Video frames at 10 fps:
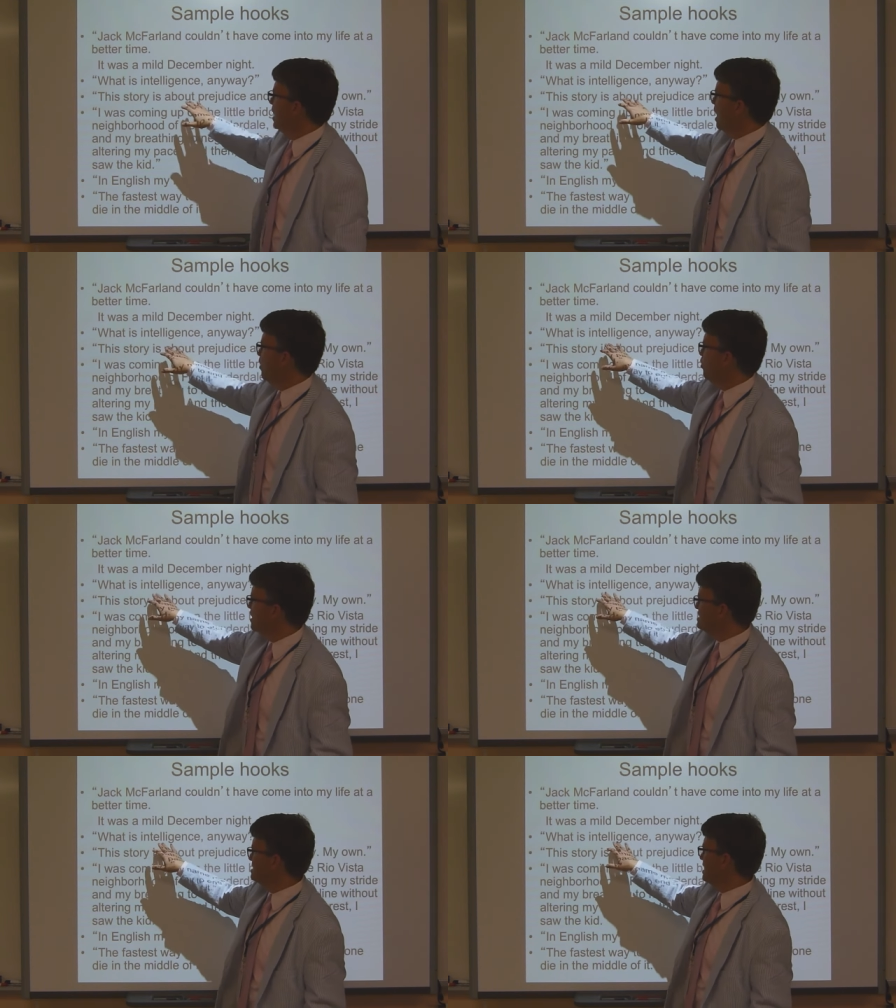
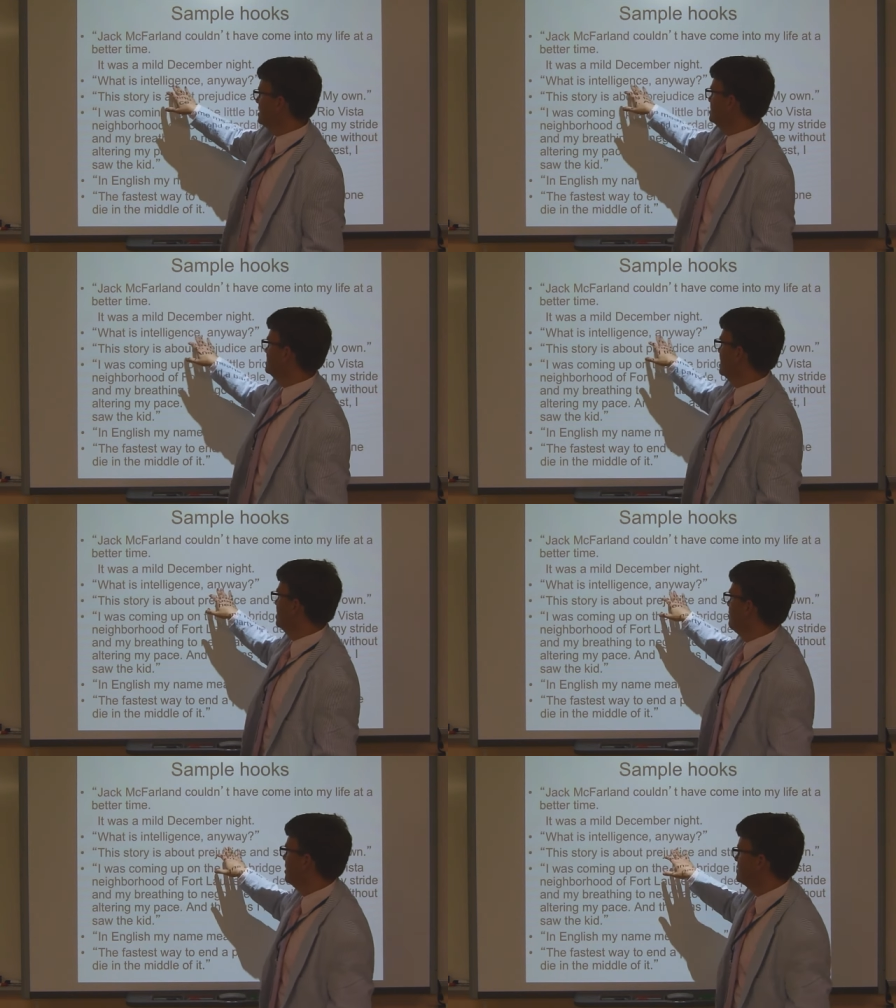What is intelligence
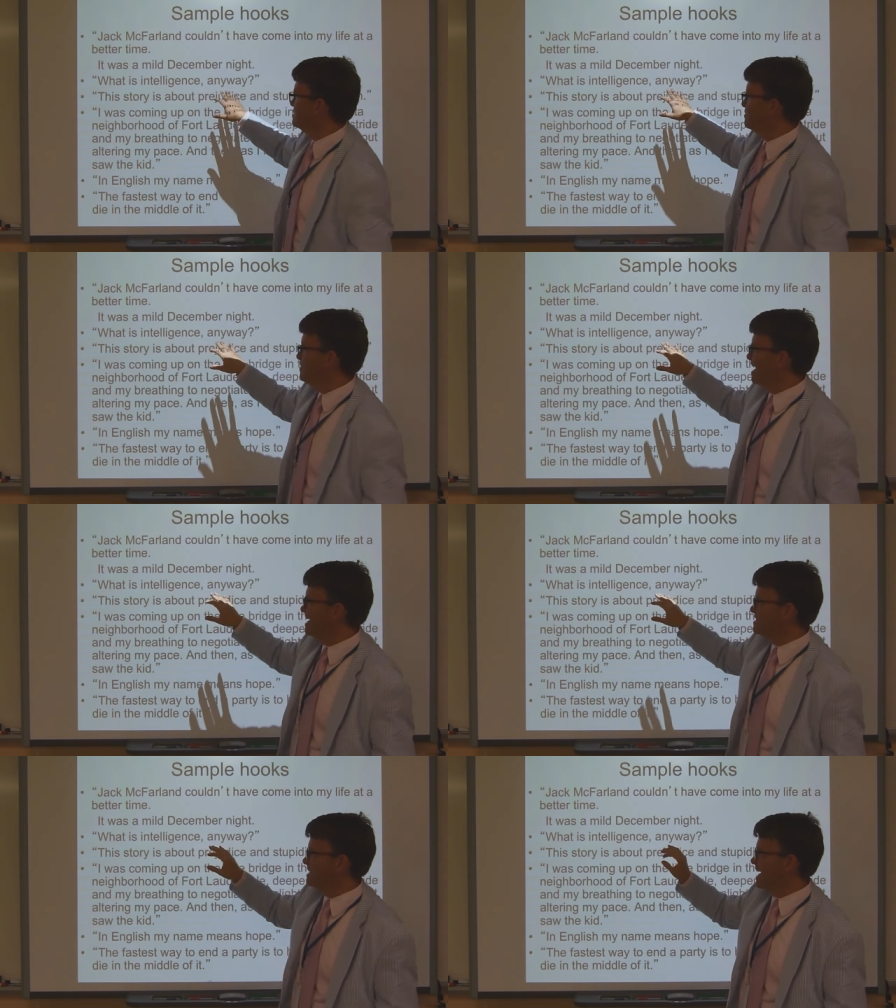anyway? This is from
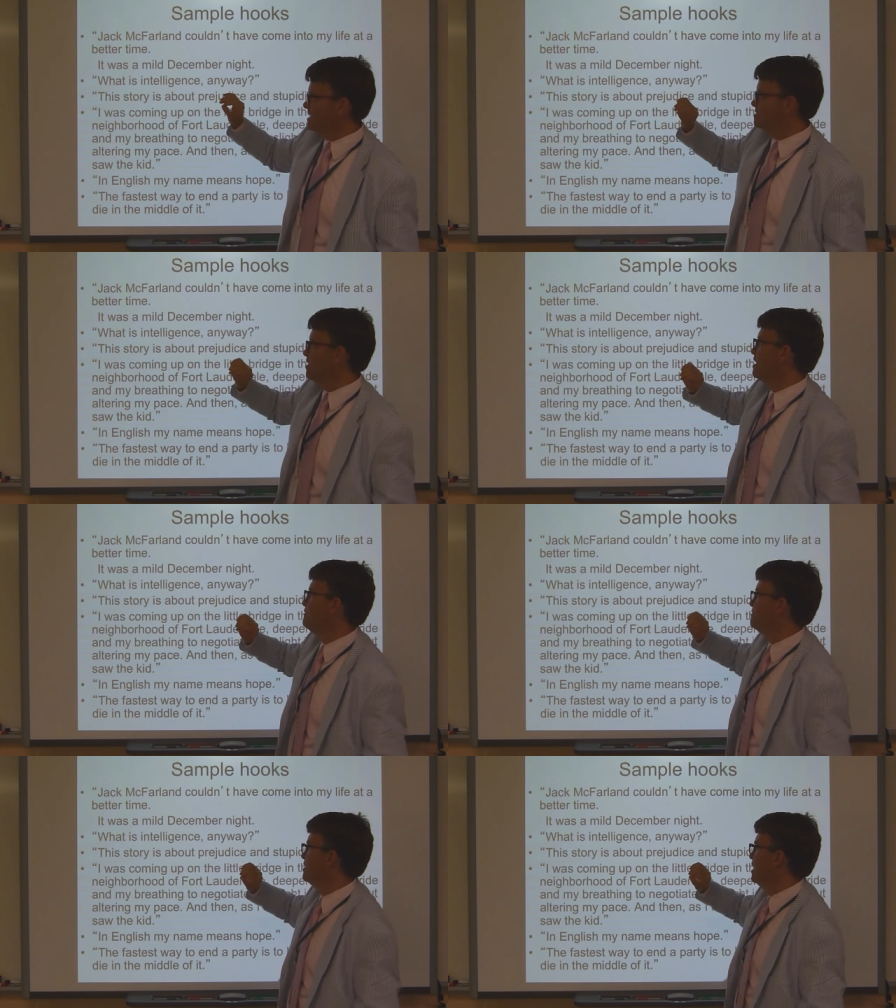Isaac
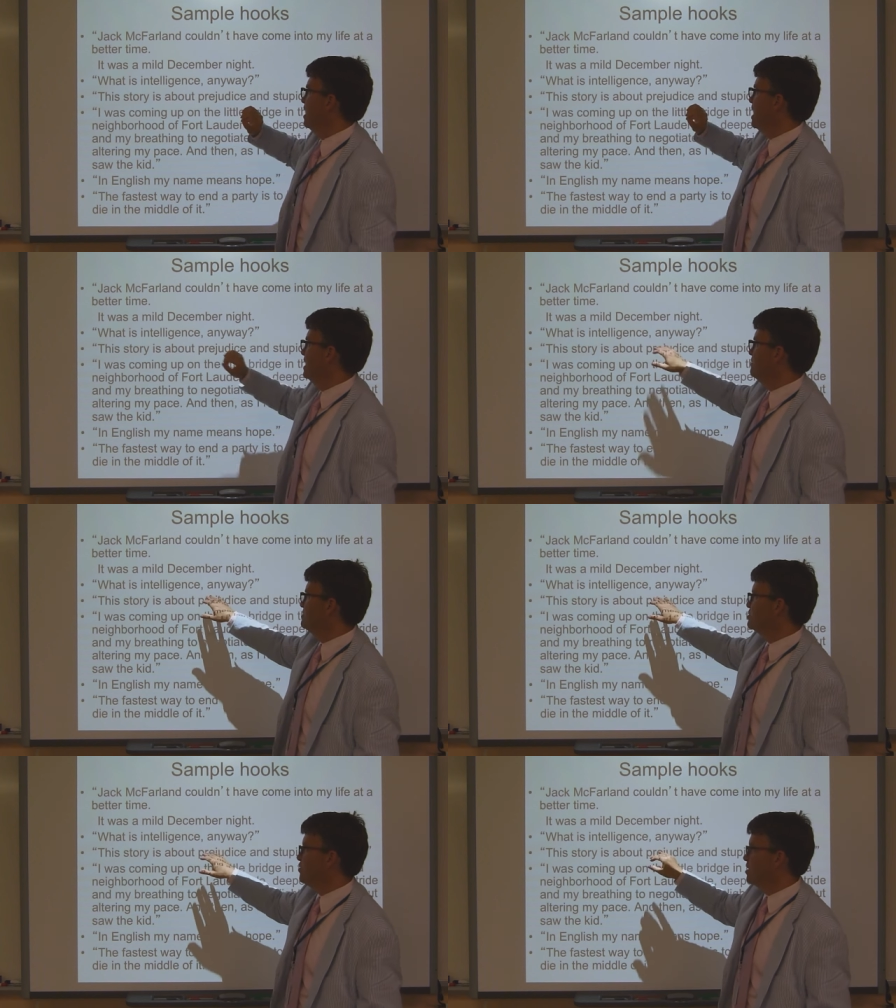Asimov, and he
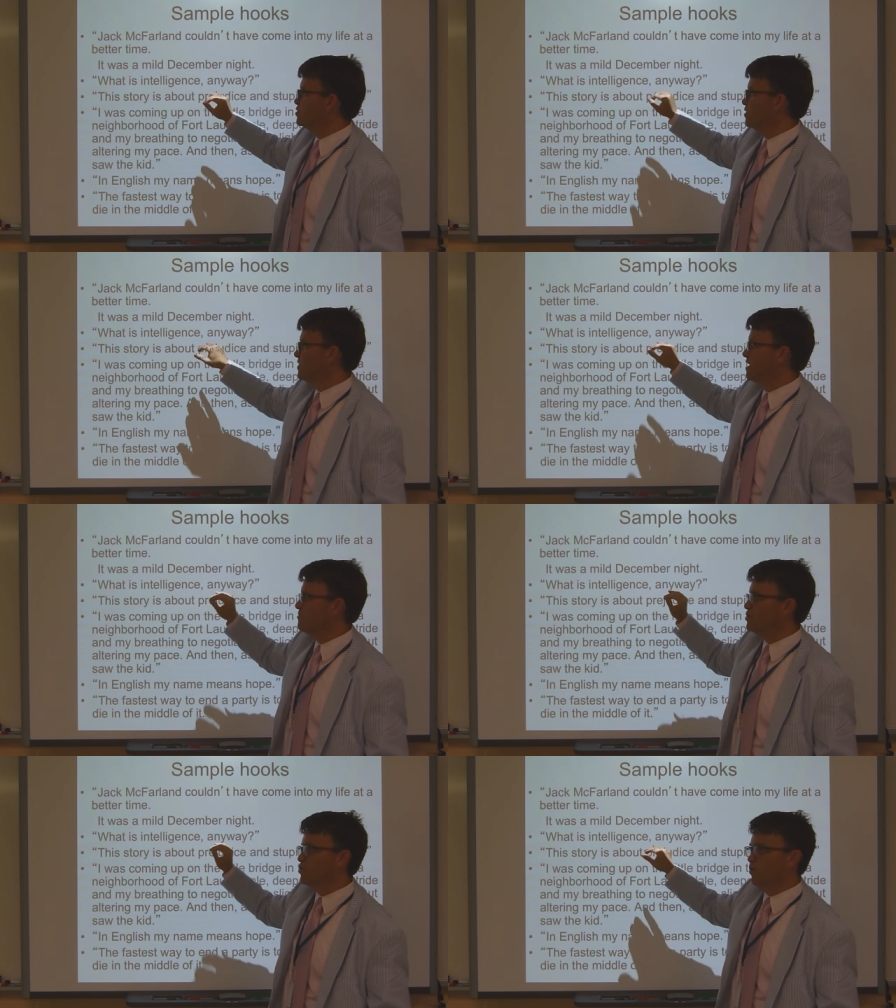starts with a
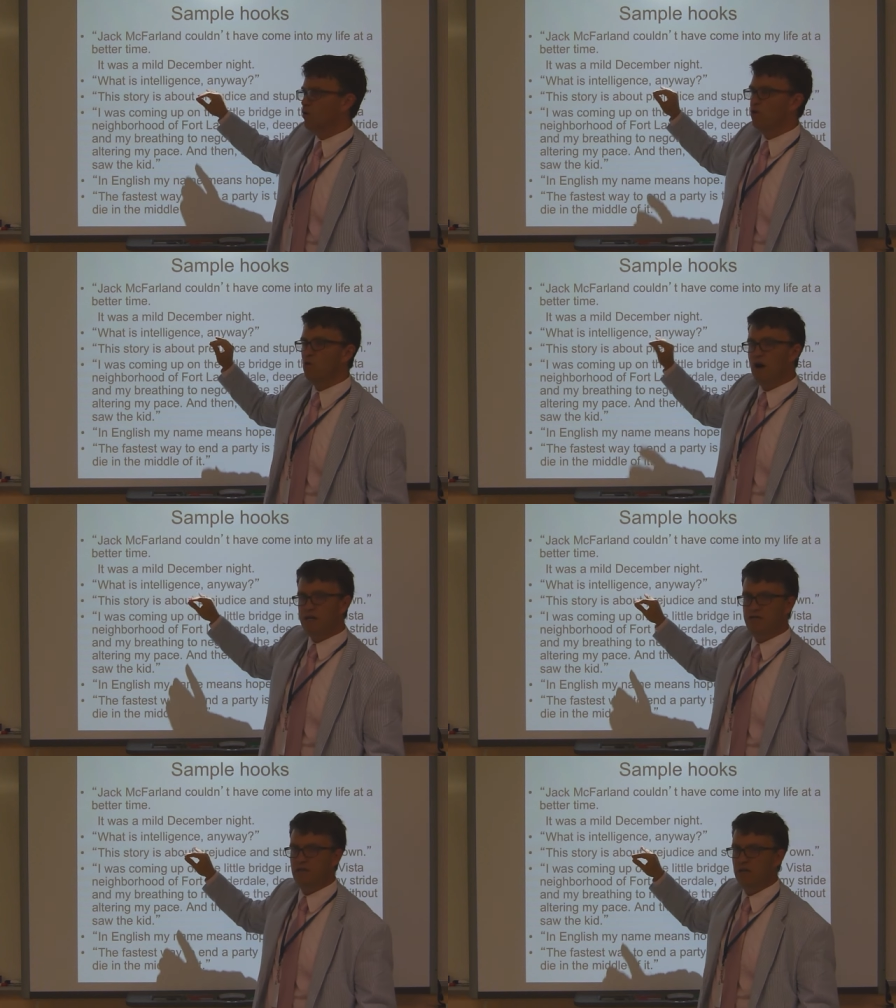rhetorical
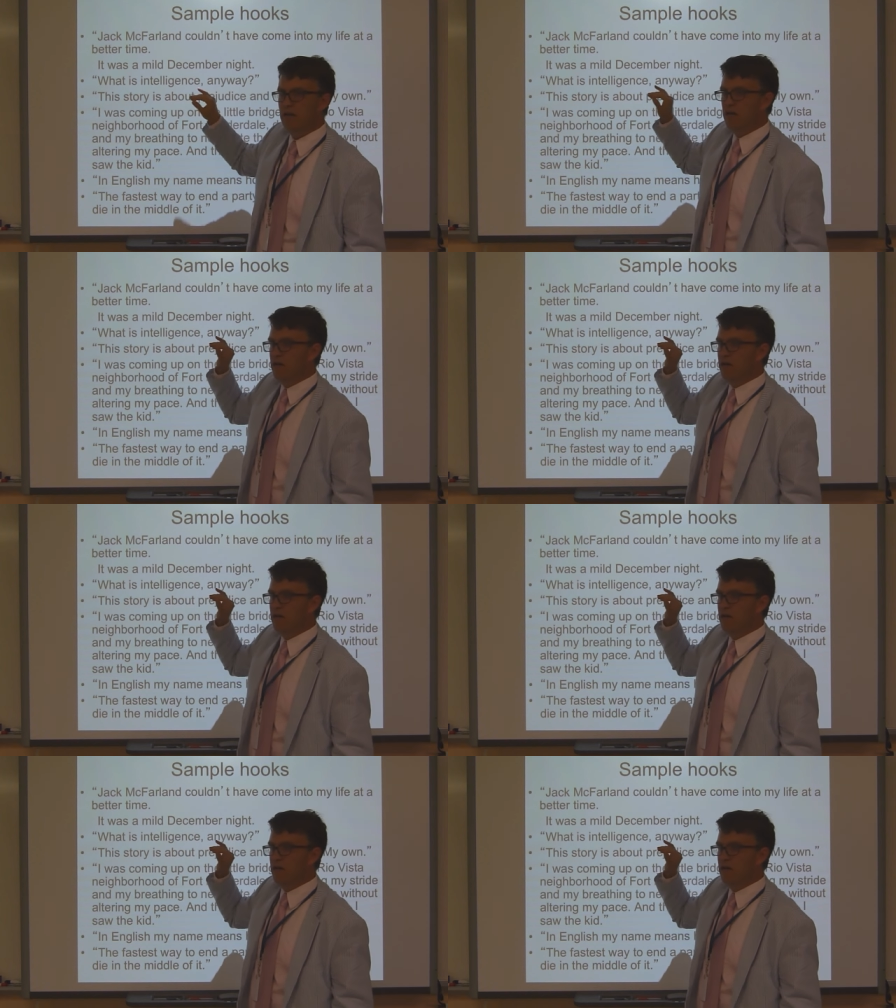question.